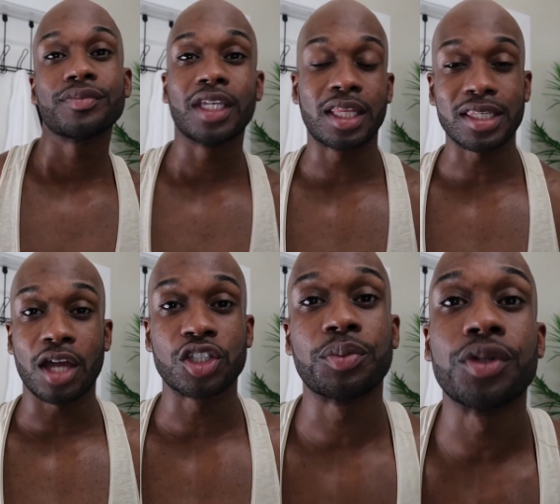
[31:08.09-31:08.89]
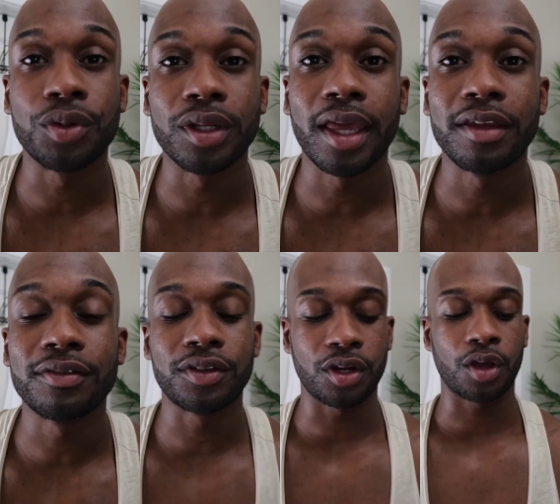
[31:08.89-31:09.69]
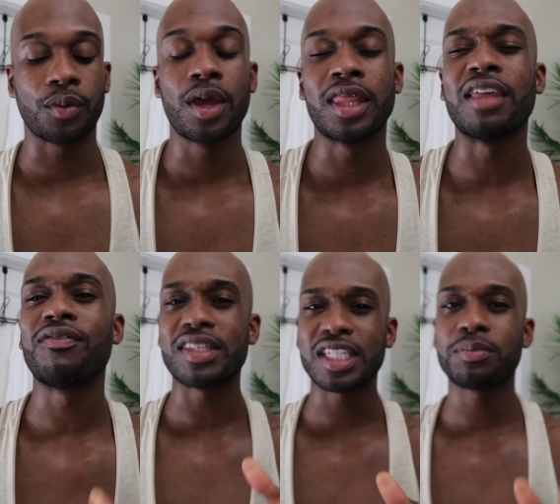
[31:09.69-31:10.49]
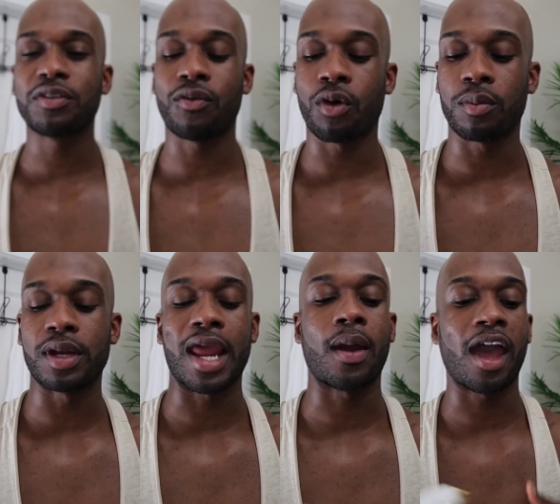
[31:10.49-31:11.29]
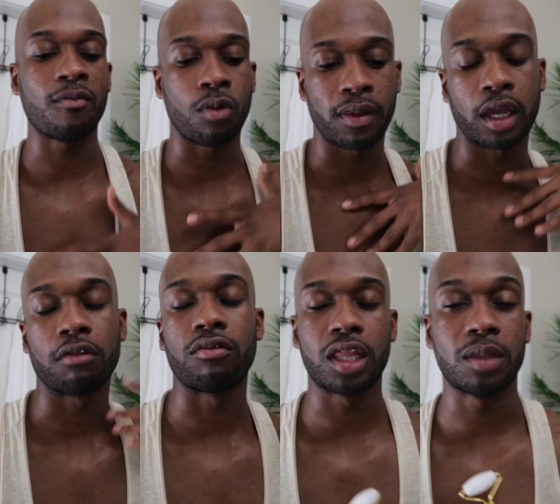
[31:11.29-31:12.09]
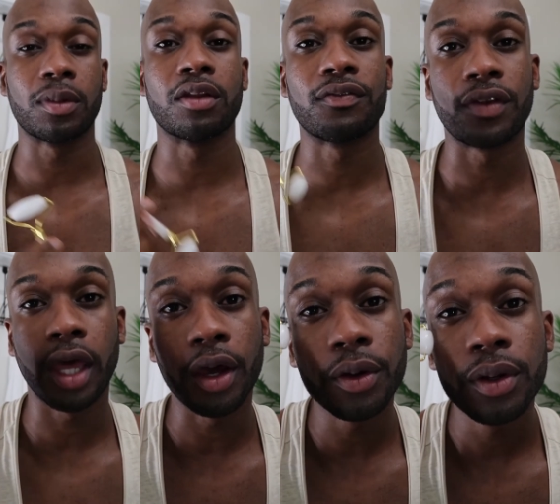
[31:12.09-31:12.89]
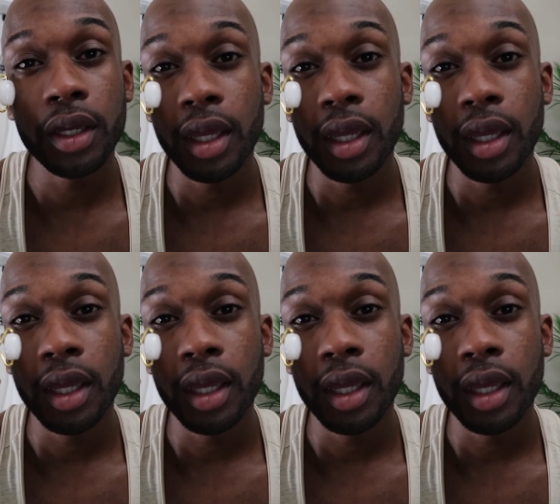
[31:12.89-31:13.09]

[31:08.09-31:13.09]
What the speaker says: in this entrepreneur life, you know. They visited before, but now I have more like a rhythm and a flow,